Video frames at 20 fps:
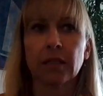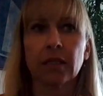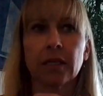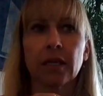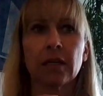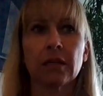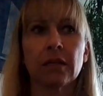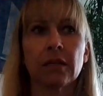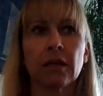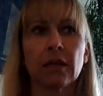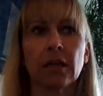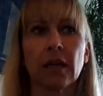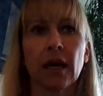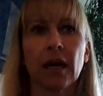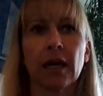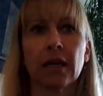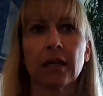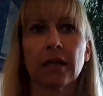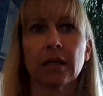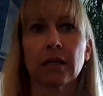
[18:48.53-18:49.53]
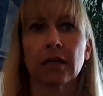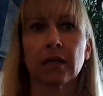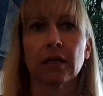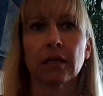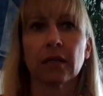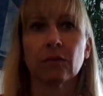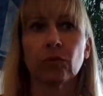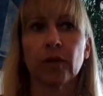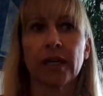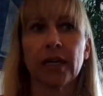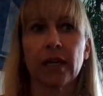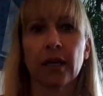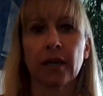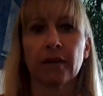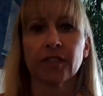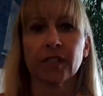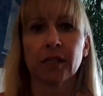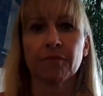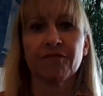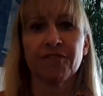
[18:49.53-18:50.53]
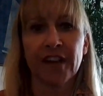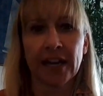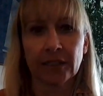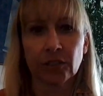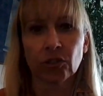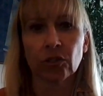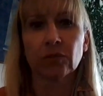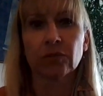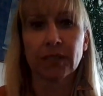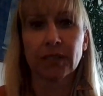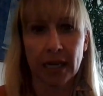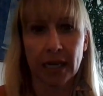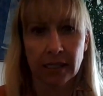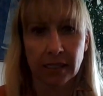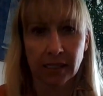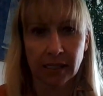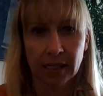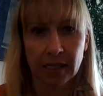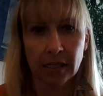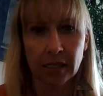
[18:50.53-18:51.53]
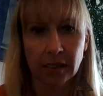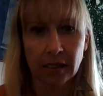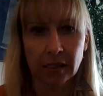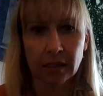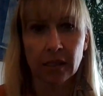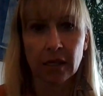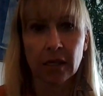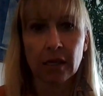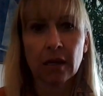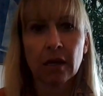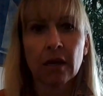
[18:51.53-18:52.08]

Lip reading: We have some federal taxes